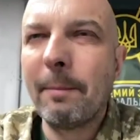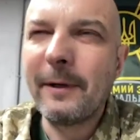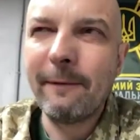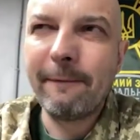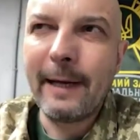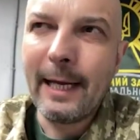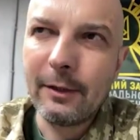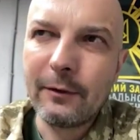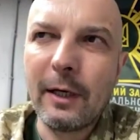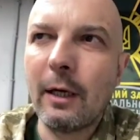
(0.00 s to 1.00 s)

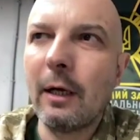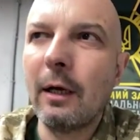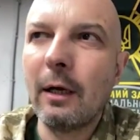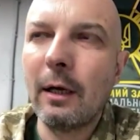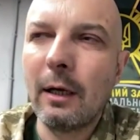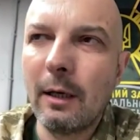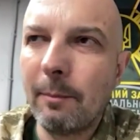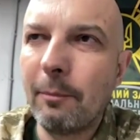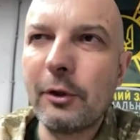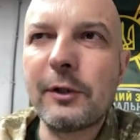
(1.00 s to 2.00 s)
prevent
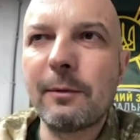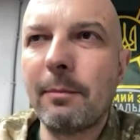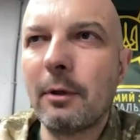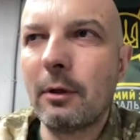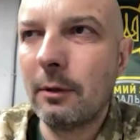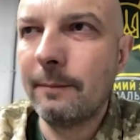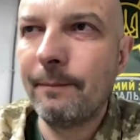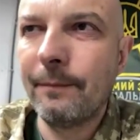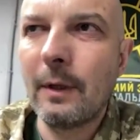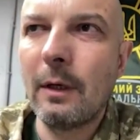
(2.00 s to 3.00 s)

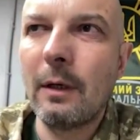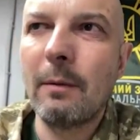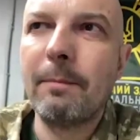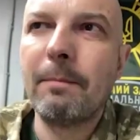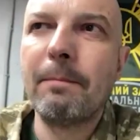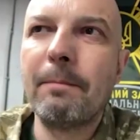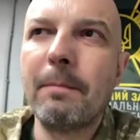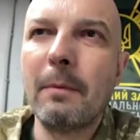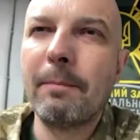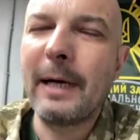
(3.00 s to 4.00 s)
possible uh,
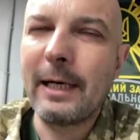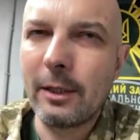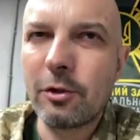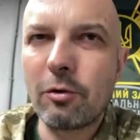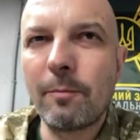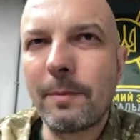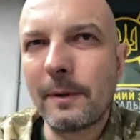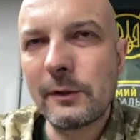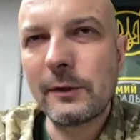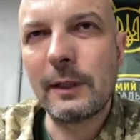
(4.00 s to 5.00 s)

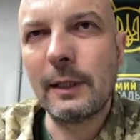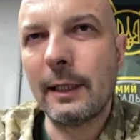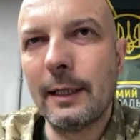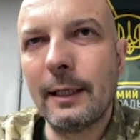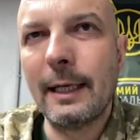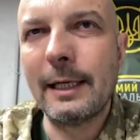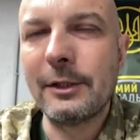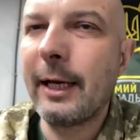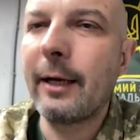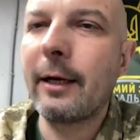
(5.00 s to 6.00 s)
paratroopers uh,
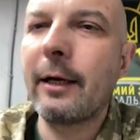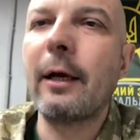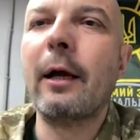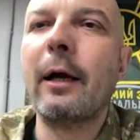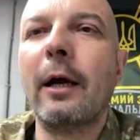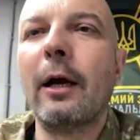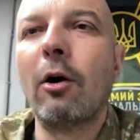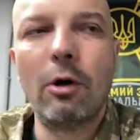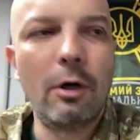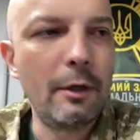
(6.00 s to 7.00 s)
attacked uh,
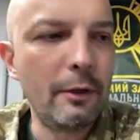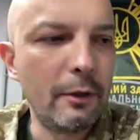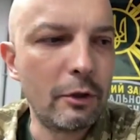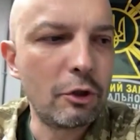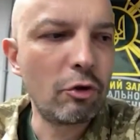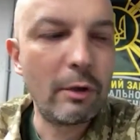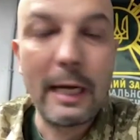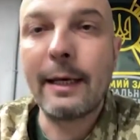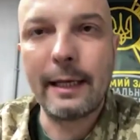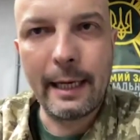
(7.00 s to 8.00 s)
on
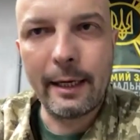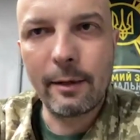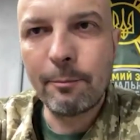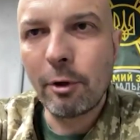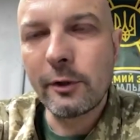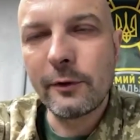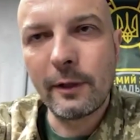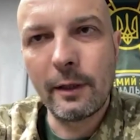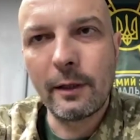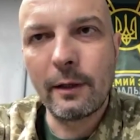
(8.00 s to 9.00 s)
Zhuliany airport.
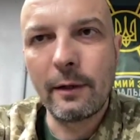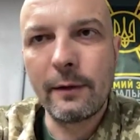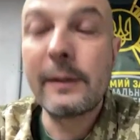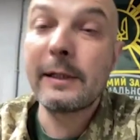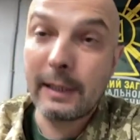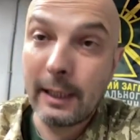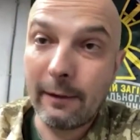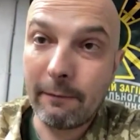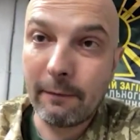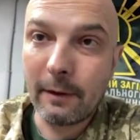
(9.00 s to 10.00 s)
Uh, this is
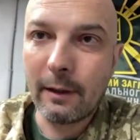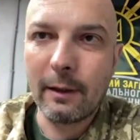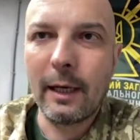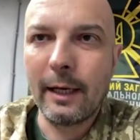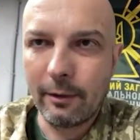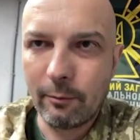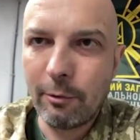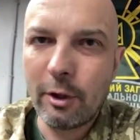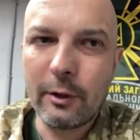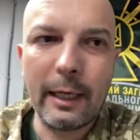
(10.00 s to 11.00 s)
Kiev uh,
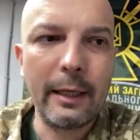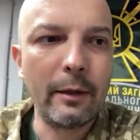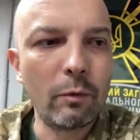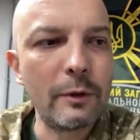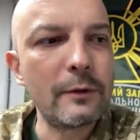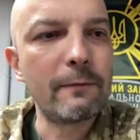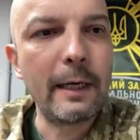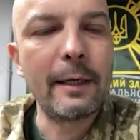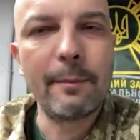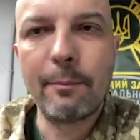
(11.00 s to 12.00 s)
airport, mm. and it was mm.
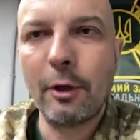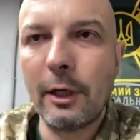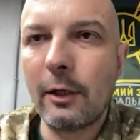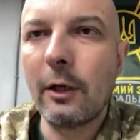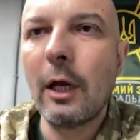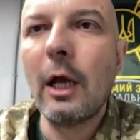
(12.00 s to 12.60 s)
very important